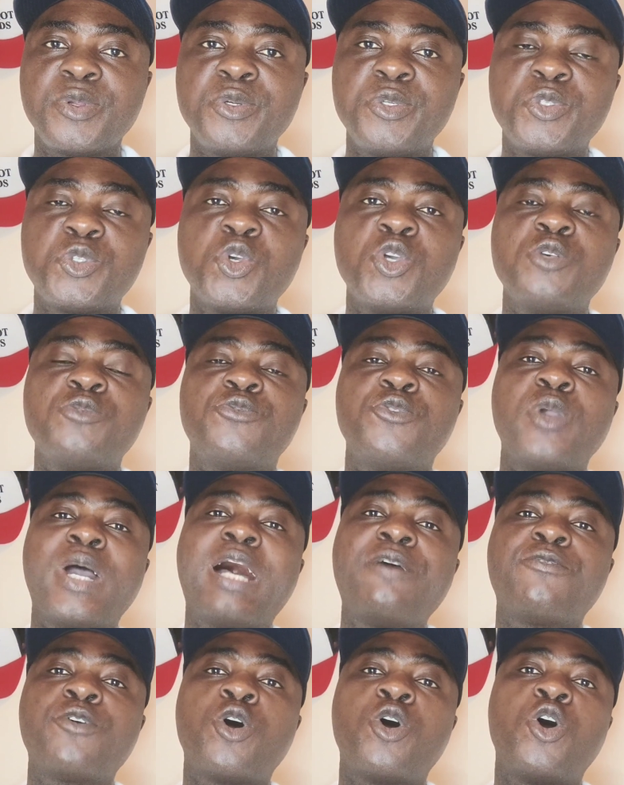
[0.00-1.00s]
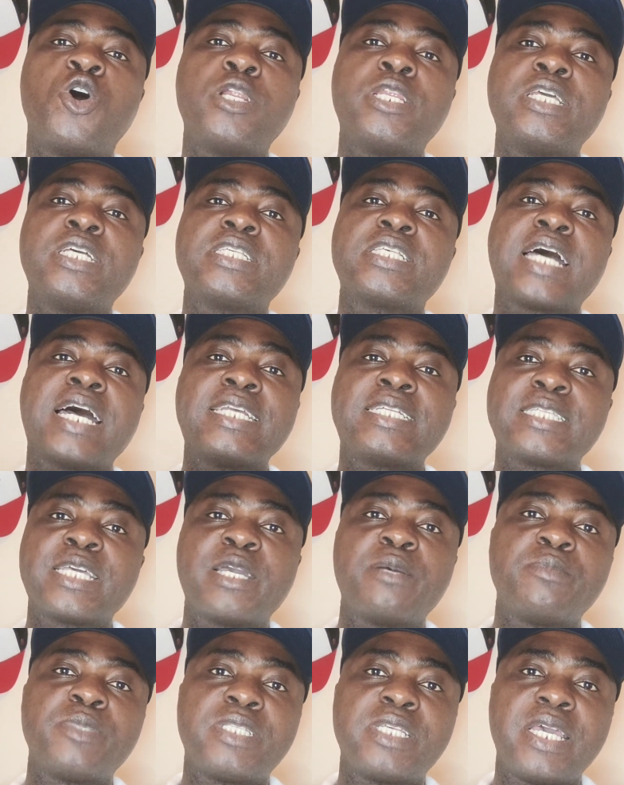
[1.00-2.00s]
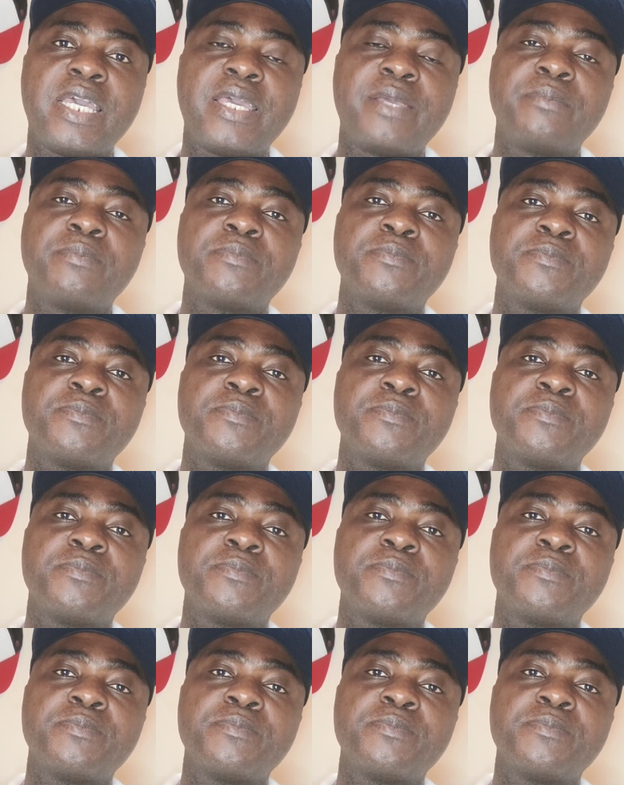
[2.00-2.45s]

So if you have all these items there,